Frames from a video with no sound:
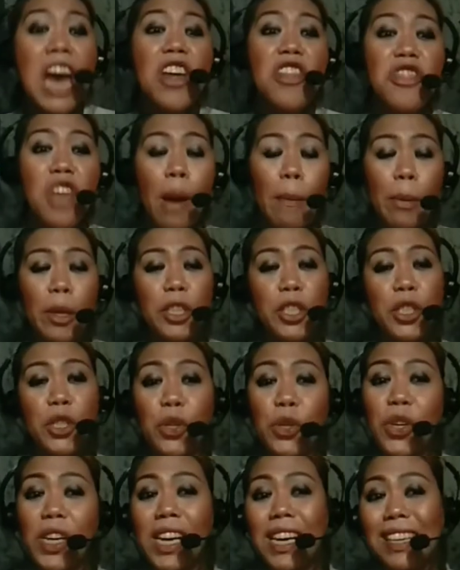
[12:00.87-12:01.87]
Number
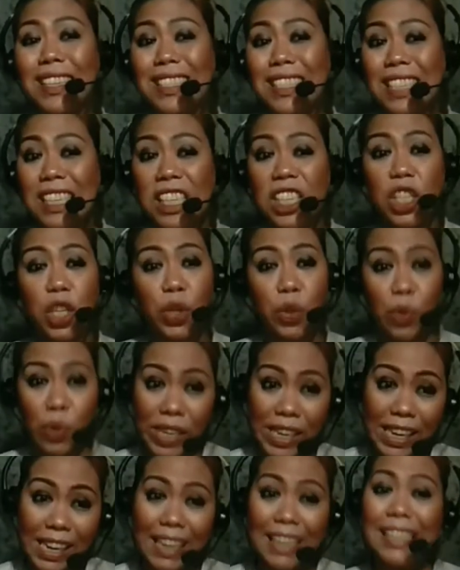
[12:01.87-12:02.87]
2 is
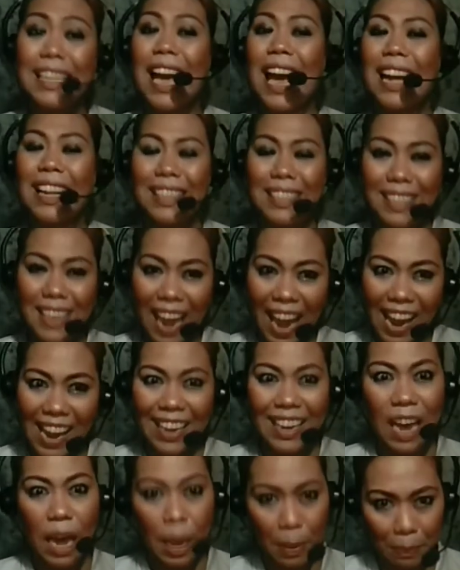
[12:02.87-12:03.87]
discrete
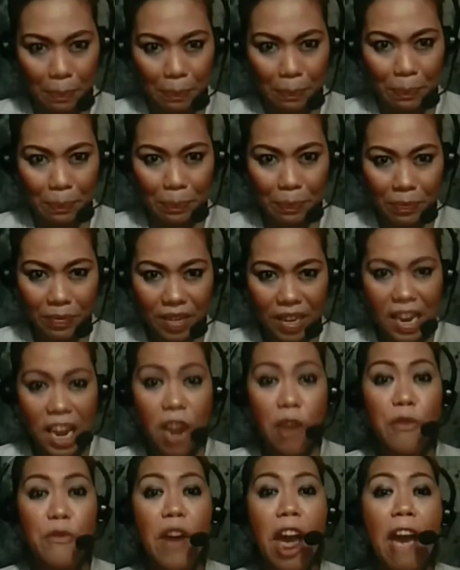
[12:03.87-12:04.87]
data.
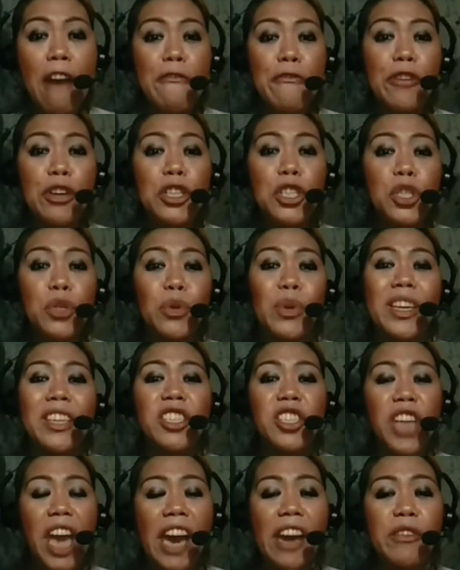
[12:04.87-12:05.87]
It refers to
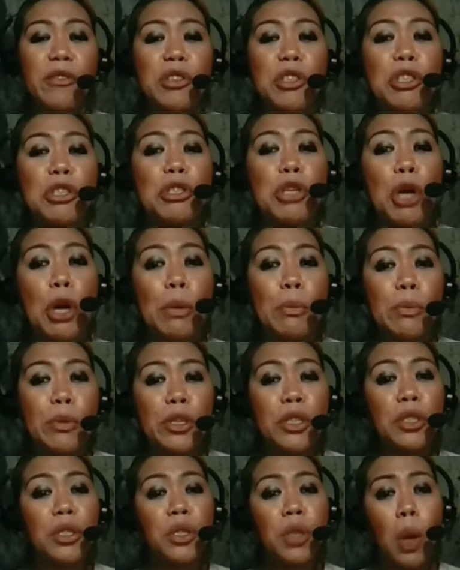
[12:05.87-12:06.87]
integral
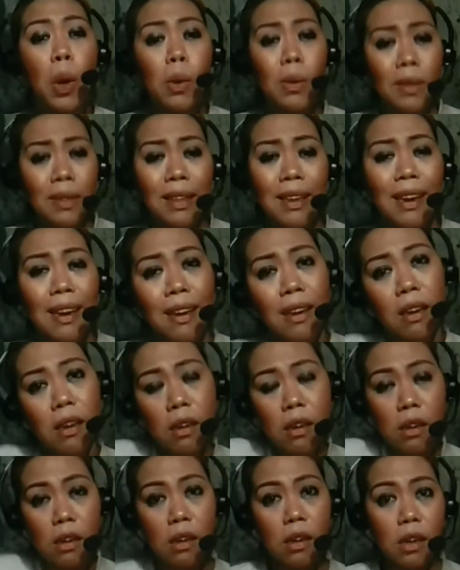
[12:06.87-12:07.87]
numbers only,
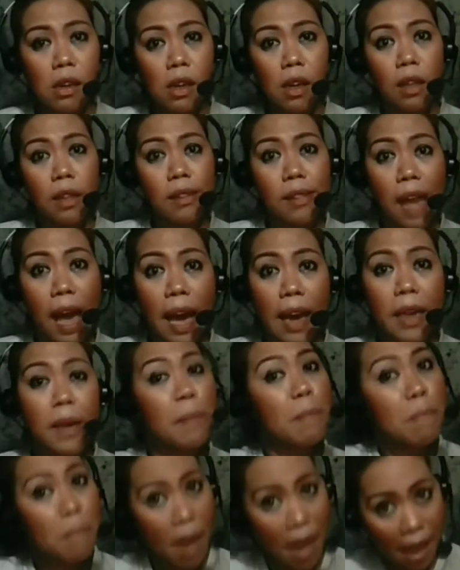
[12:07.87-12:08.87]

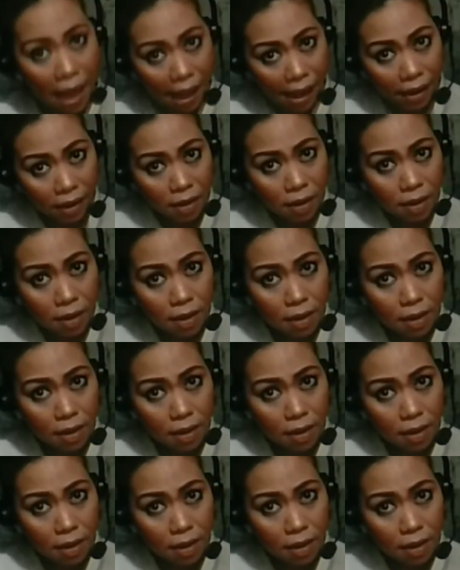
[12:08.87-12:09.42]
like men,